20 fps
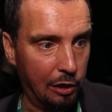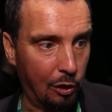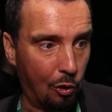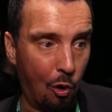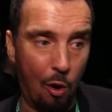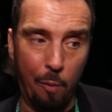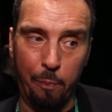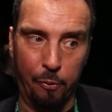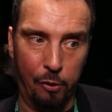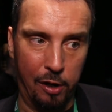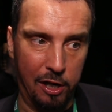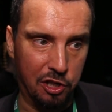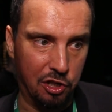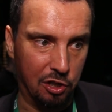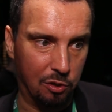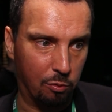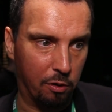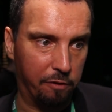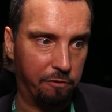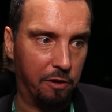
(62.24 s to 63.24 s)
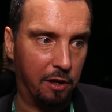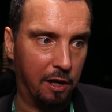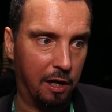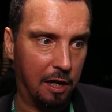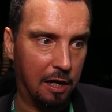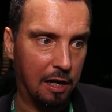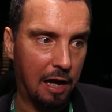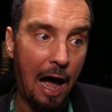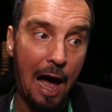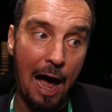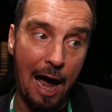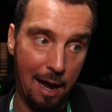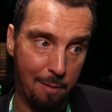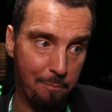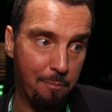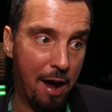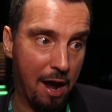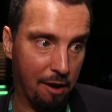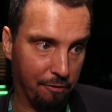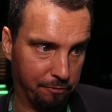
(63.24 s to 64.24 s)
cooperation with
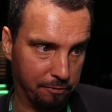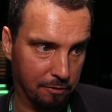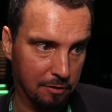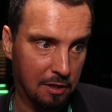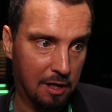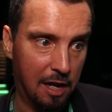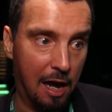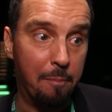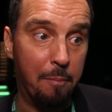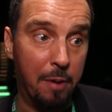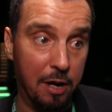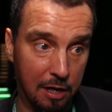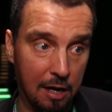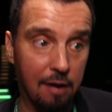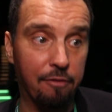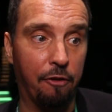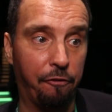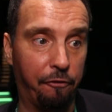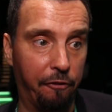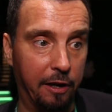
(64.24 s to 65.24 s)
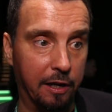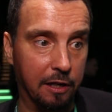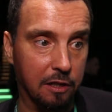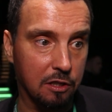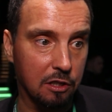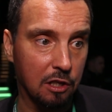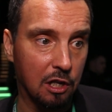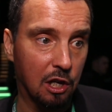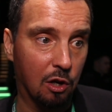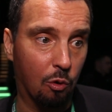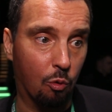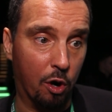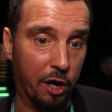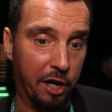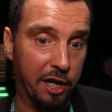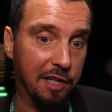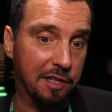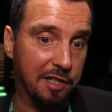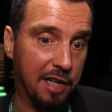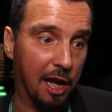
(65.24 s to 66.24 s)
IMF, among other things, where
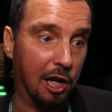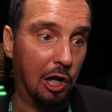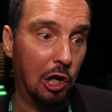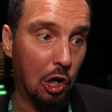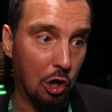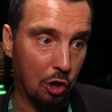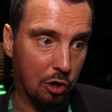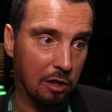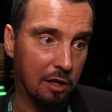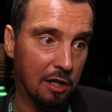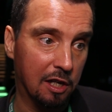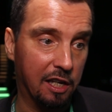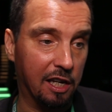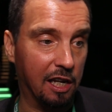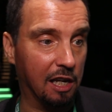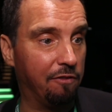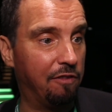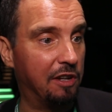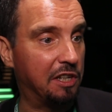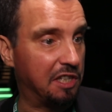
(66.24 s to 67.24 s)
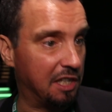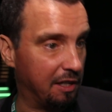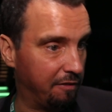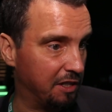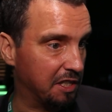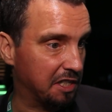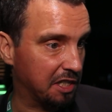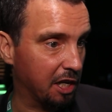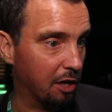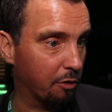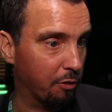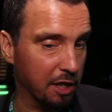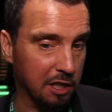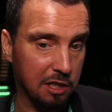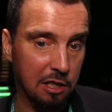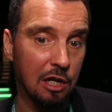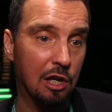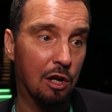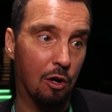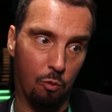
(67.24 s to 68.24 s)
he said, look, in the TV
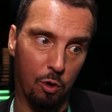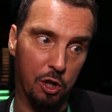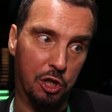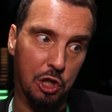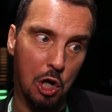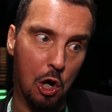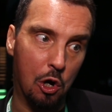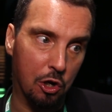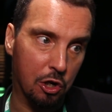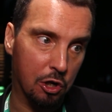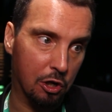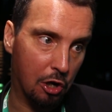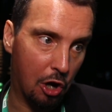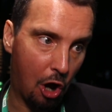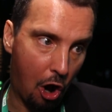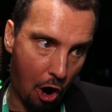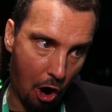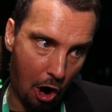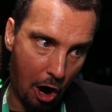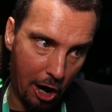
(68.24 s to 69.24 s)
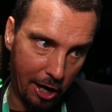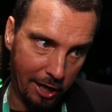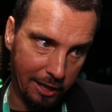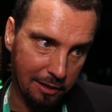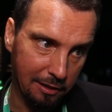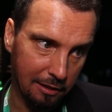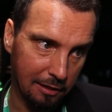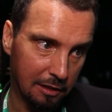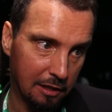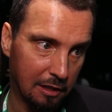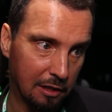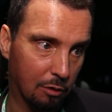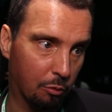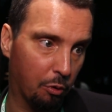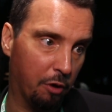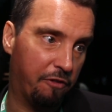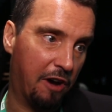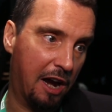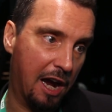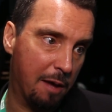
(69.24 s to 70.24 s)
series, we talk hard
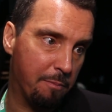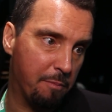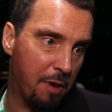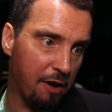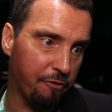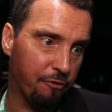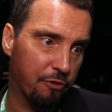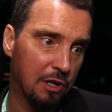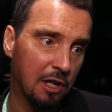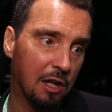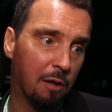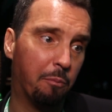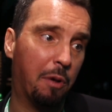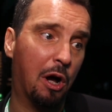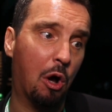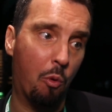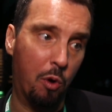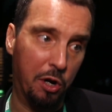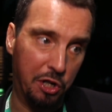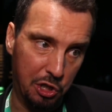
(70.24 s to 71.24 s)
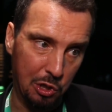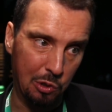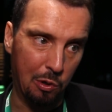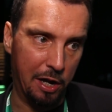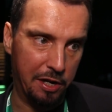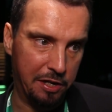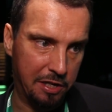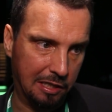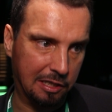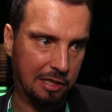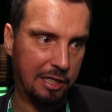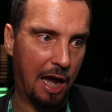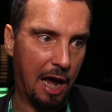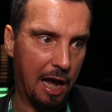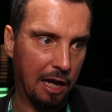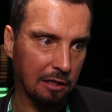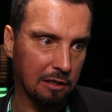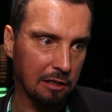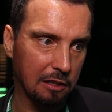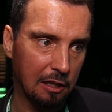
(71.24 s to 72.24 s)
with IMF, but we do
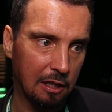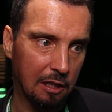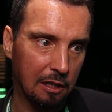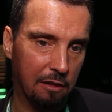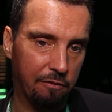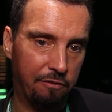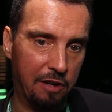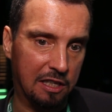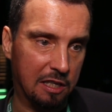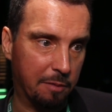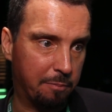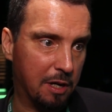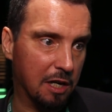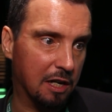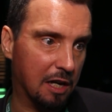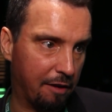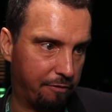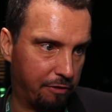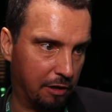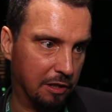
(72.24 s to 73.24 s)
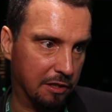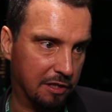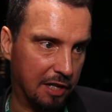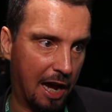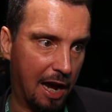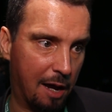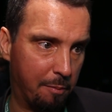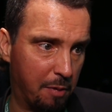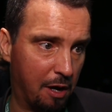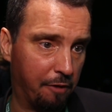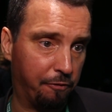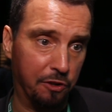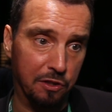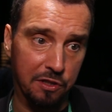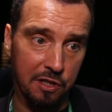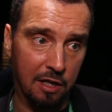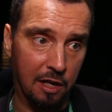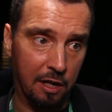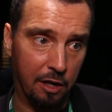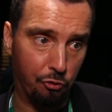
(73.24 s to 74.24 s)
understand that, among others, IMF
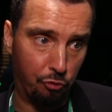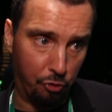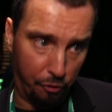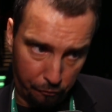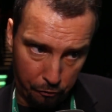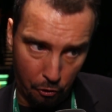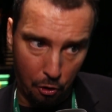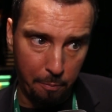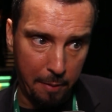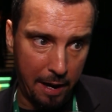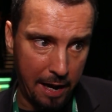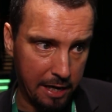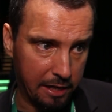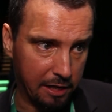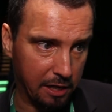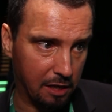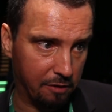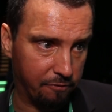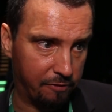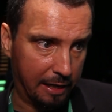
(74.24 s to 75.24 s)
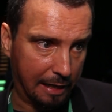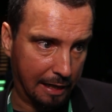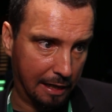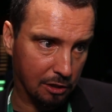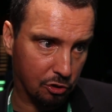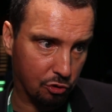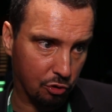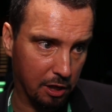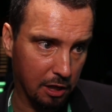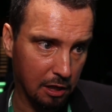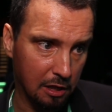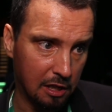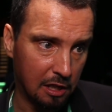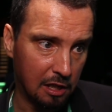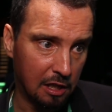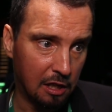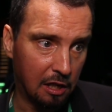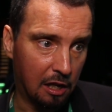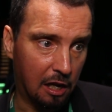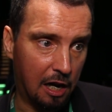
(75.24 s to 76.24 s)
is a reform anchor in the country,
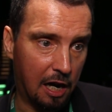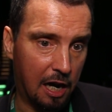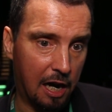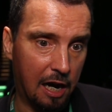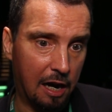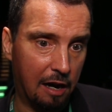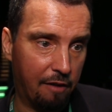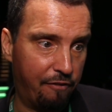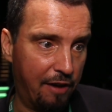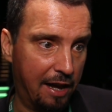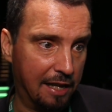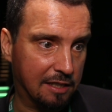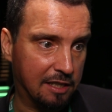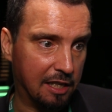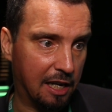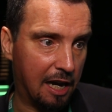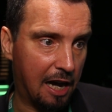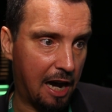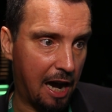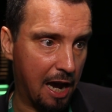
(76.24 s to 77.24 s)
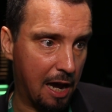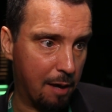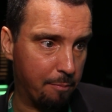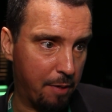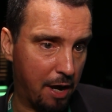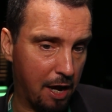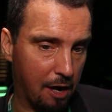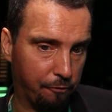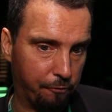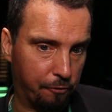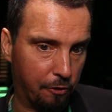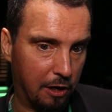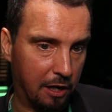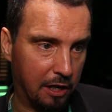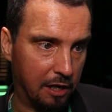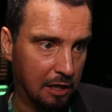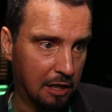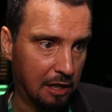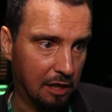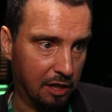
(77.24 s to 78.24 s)
that IMF
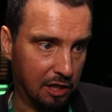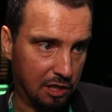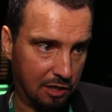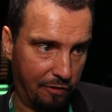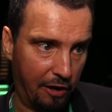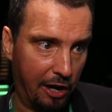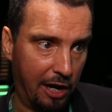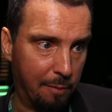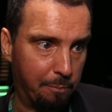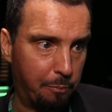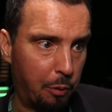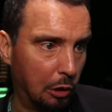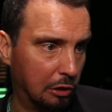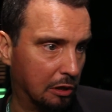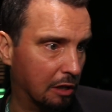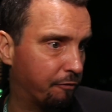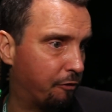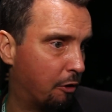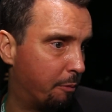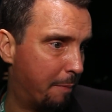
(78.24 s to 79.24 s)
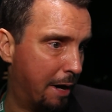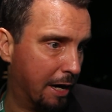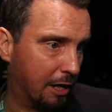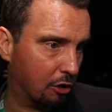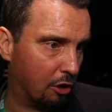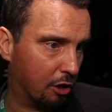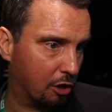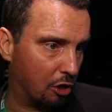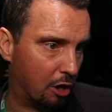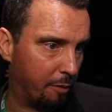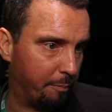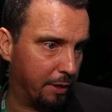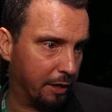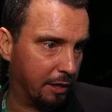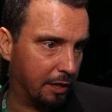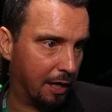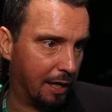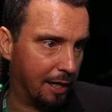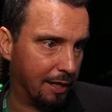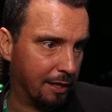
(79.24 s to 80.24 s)
is very important for
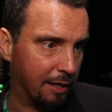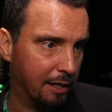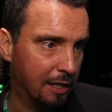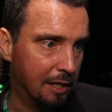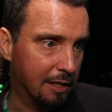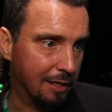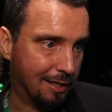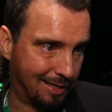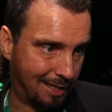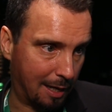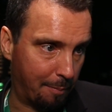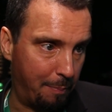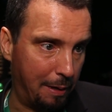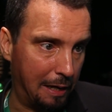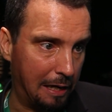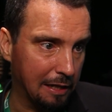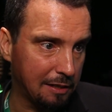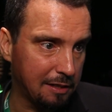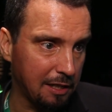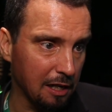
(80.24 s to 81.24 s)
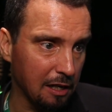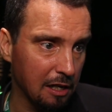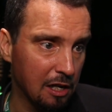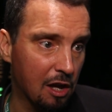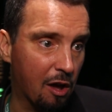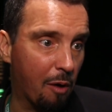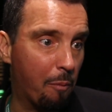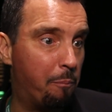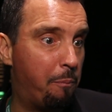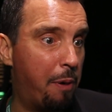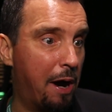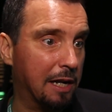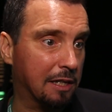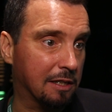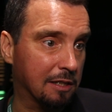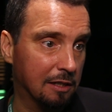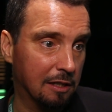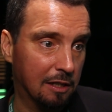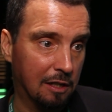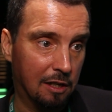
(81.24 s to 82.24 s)
macroeconomic stability, but